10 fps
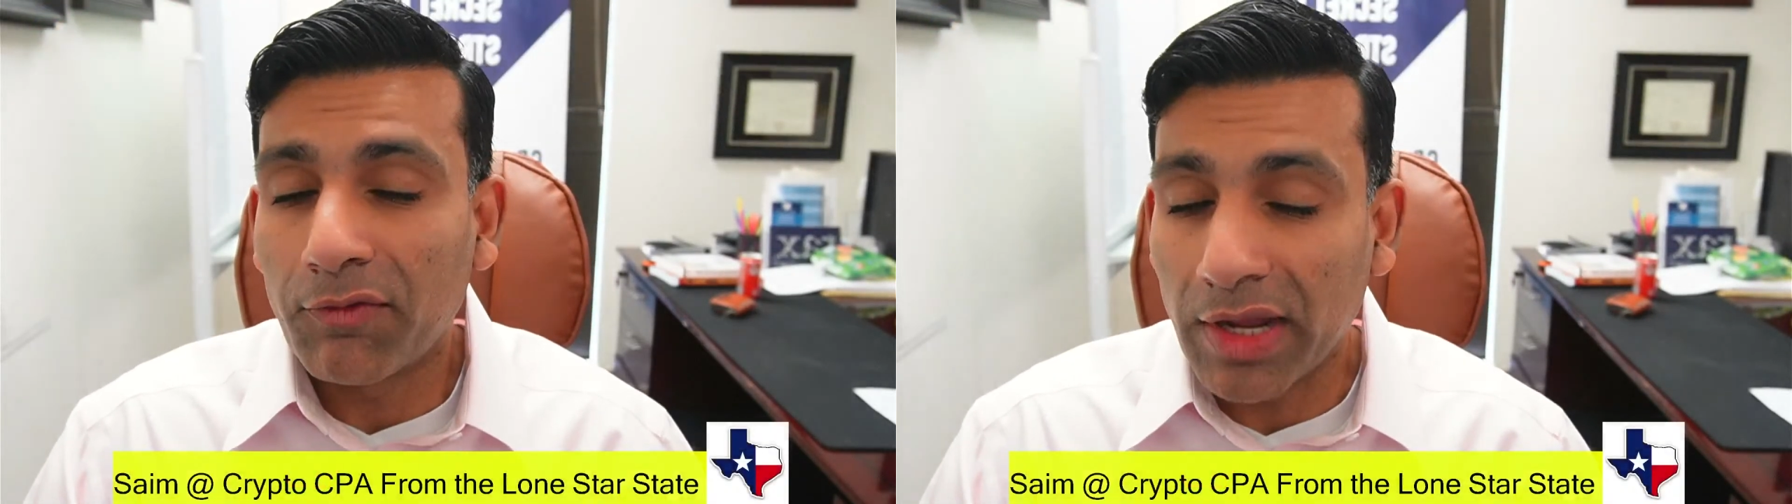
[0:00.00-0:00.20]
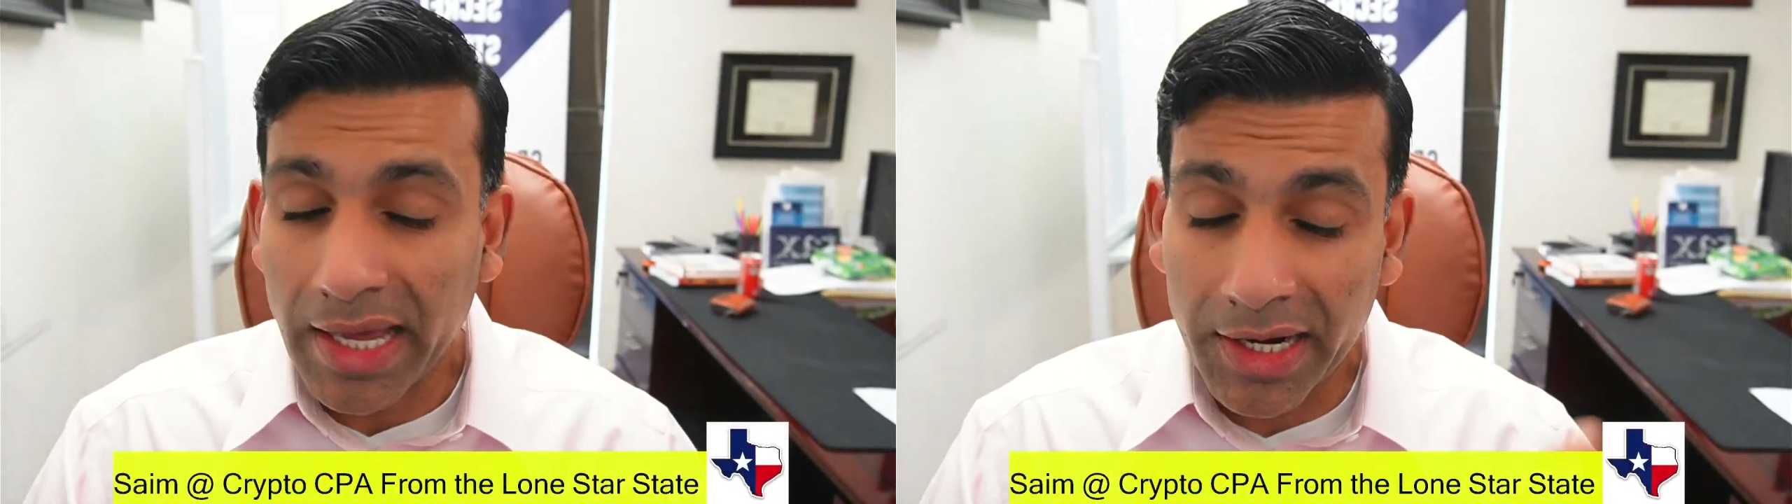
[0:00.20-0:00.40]

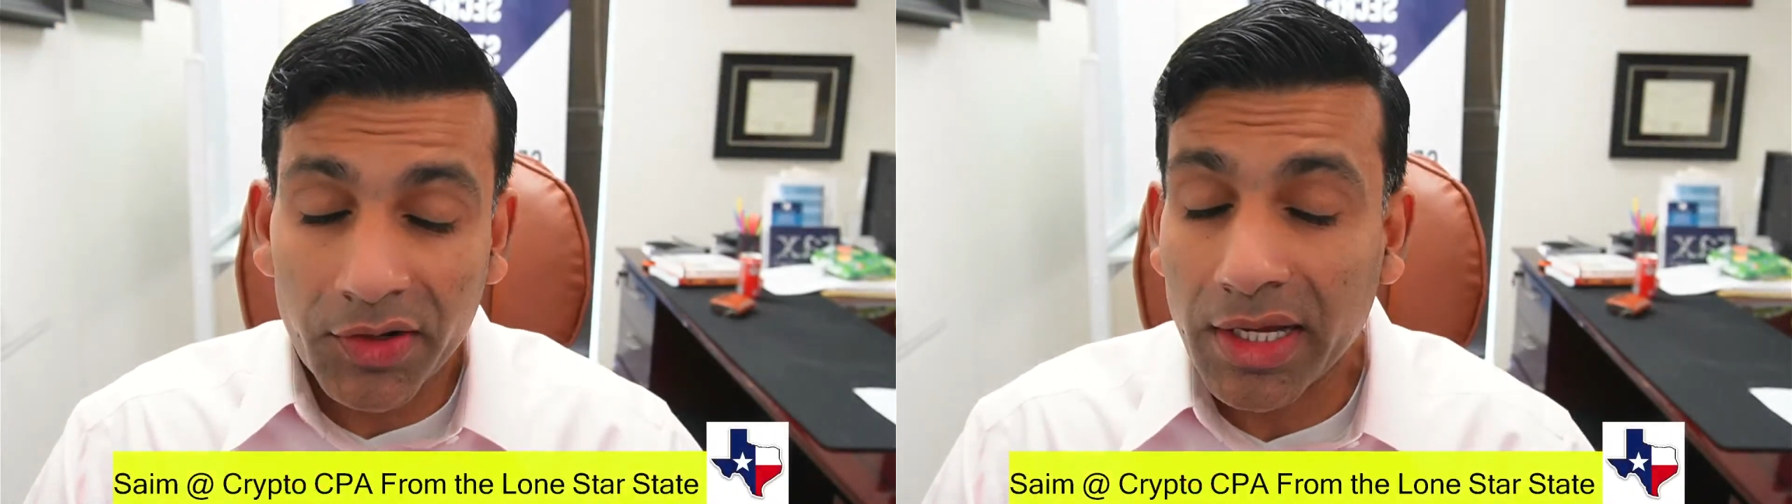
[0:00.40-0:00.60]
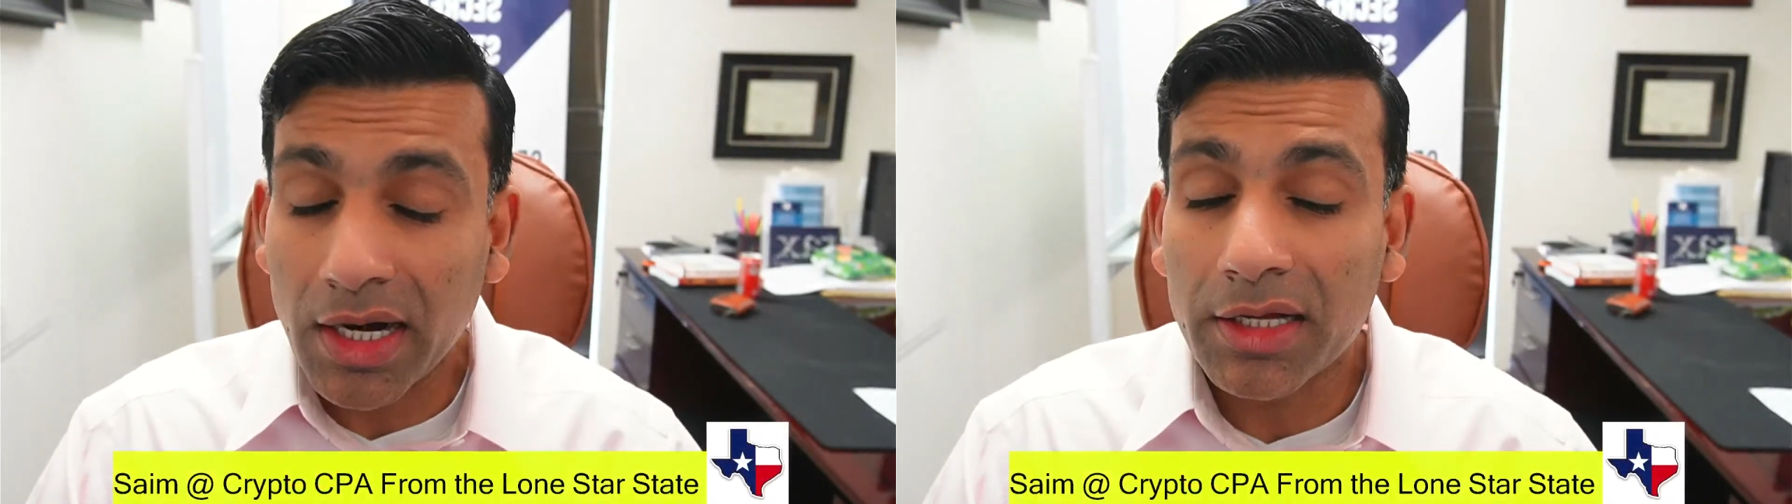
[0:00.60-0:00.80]
here
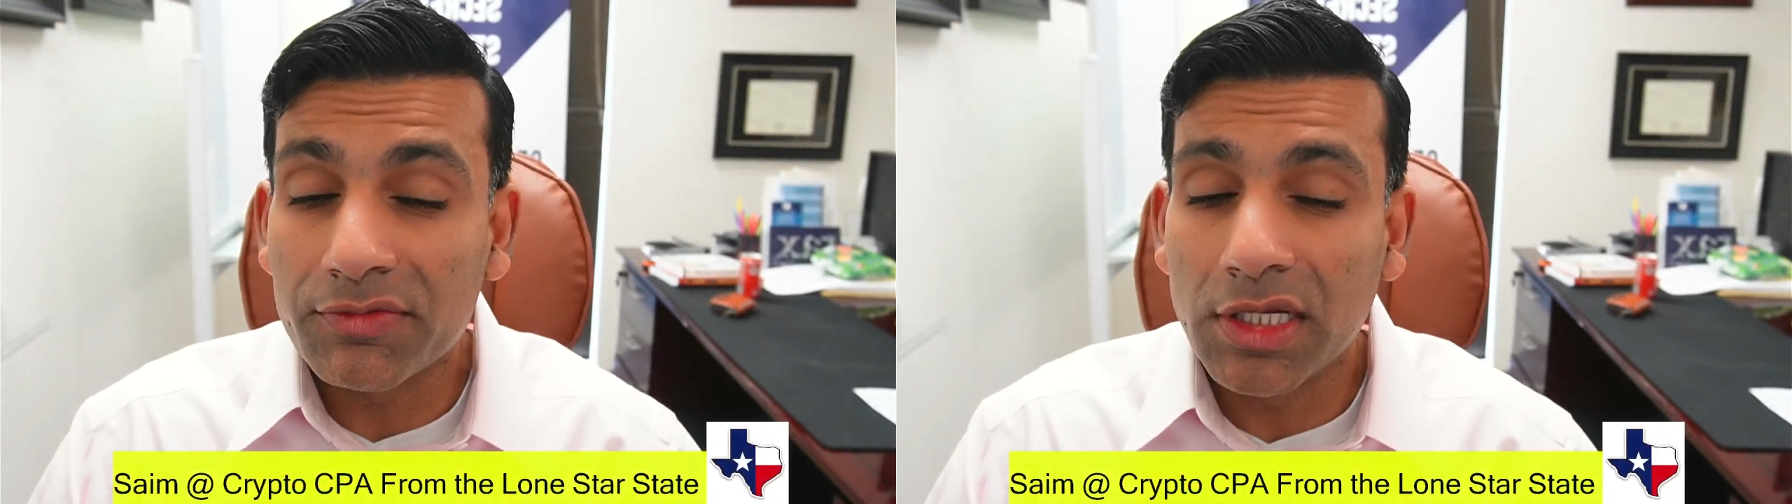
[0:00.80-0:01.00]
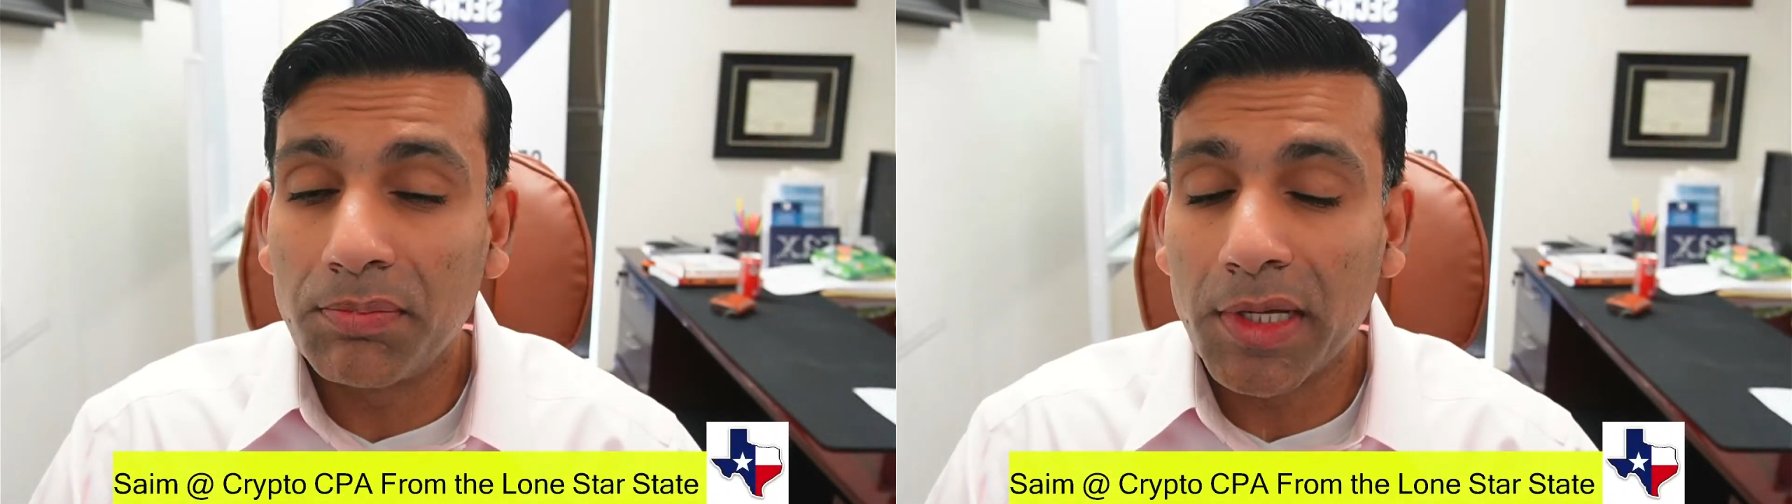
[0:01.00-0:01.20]
at
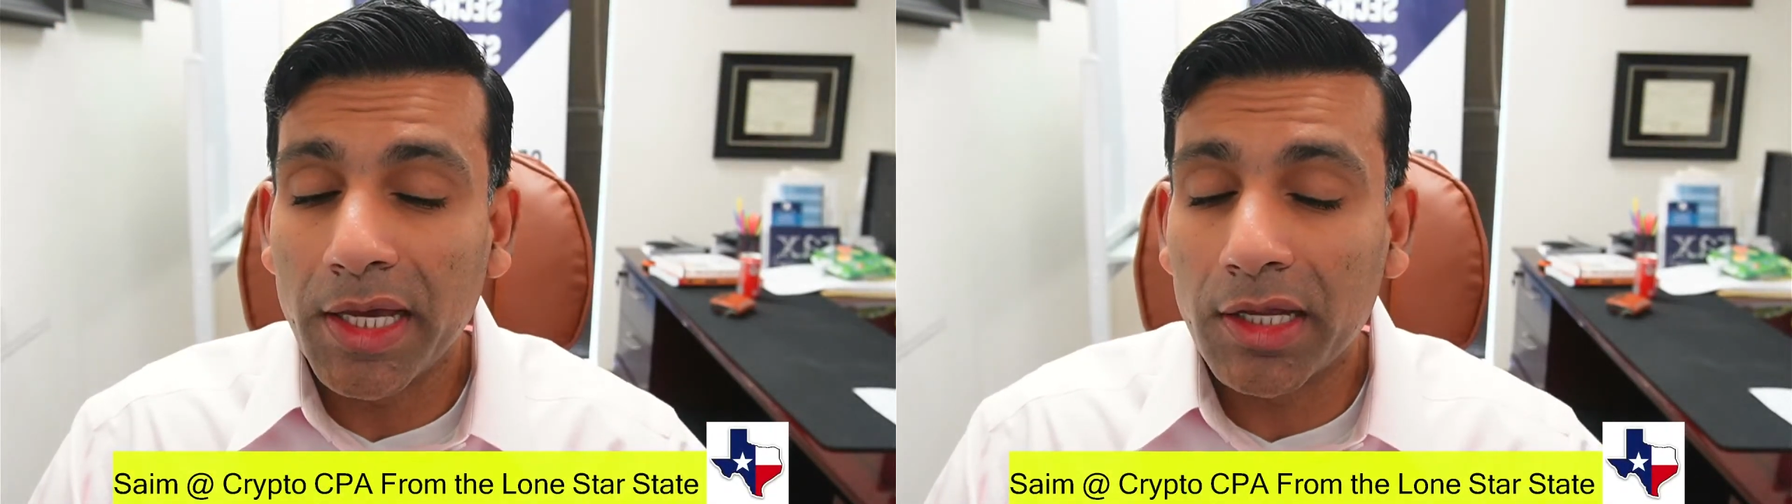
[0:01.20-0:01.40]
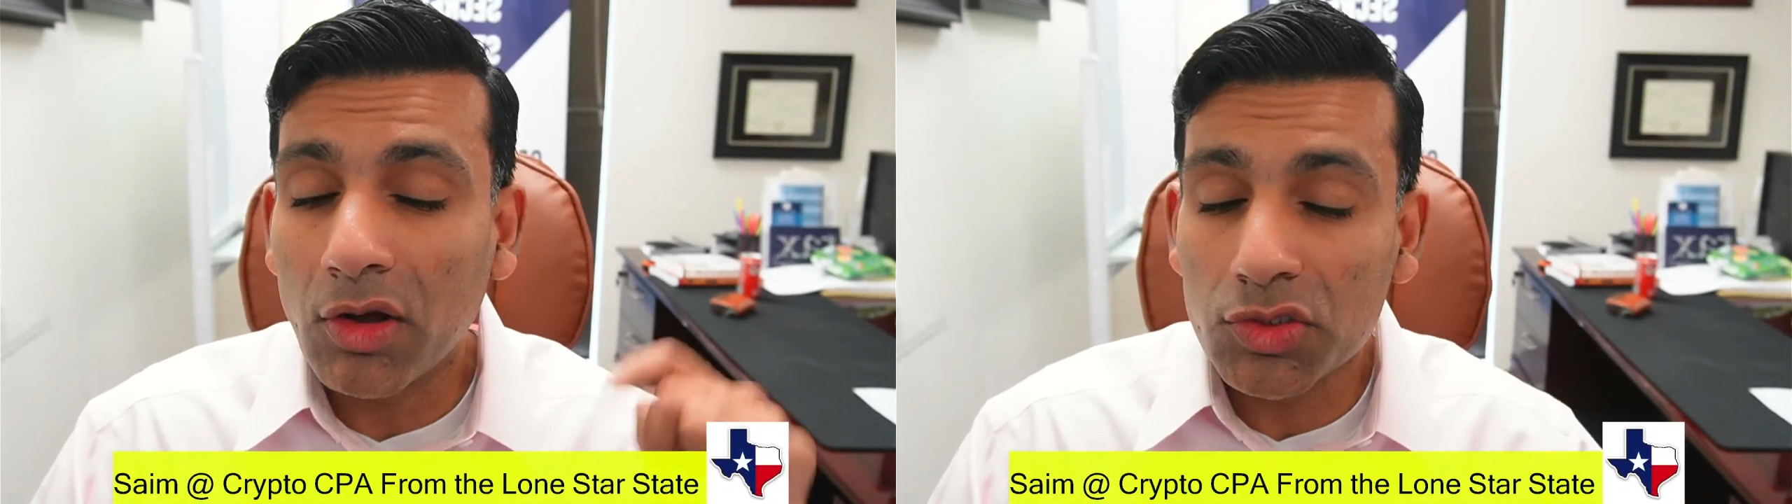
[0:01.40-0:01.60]
Akif CPA
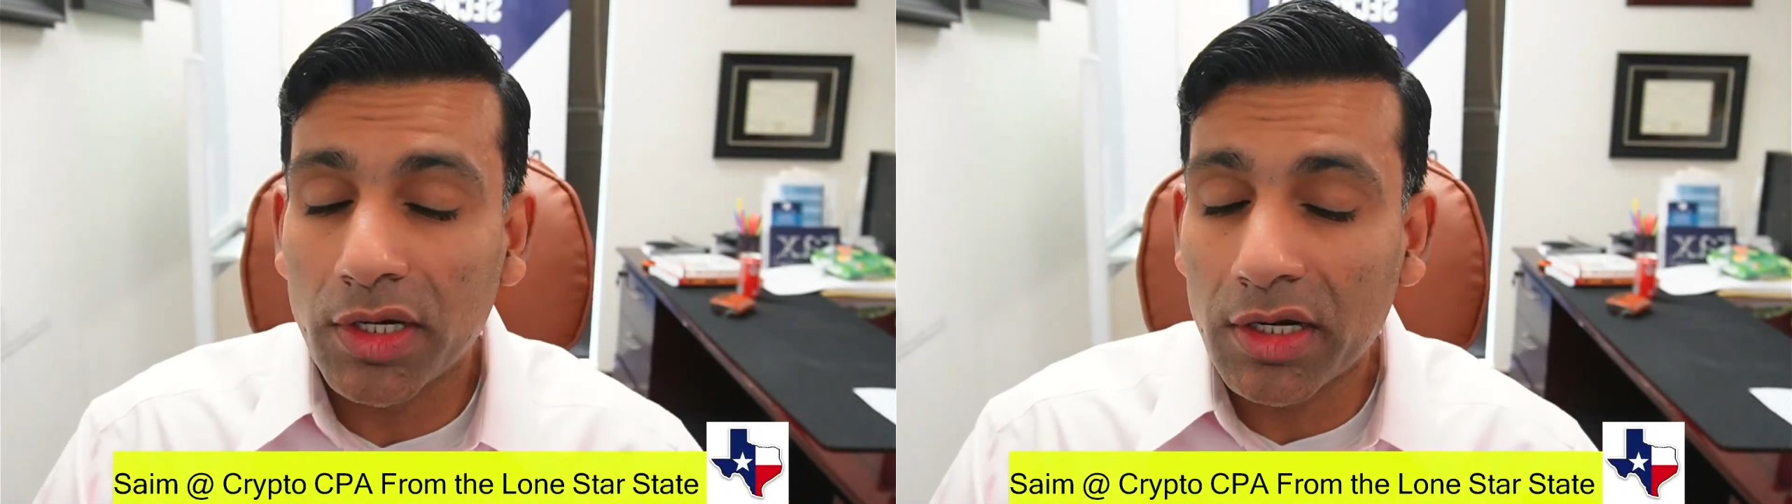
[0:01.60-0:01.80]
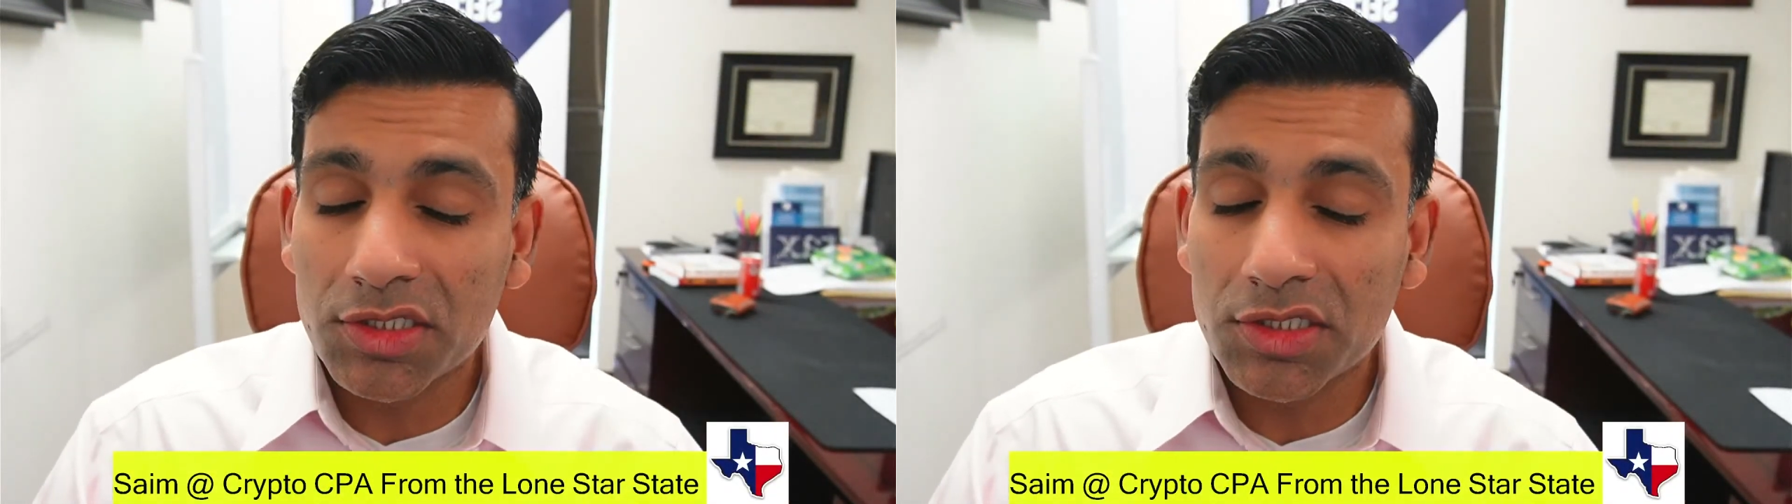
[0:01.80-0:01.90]
and also at our